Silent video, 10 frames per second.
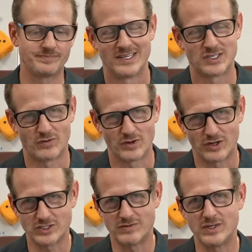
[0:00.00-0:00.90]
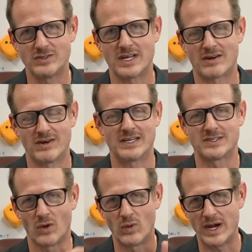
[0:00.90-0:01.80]
So for those of you that are in it
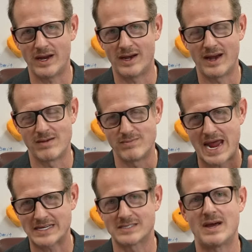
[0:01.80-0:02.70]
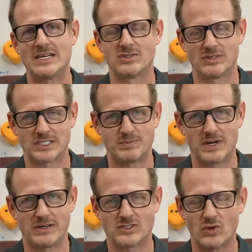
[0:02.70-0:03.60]
to win it and maximize your experience,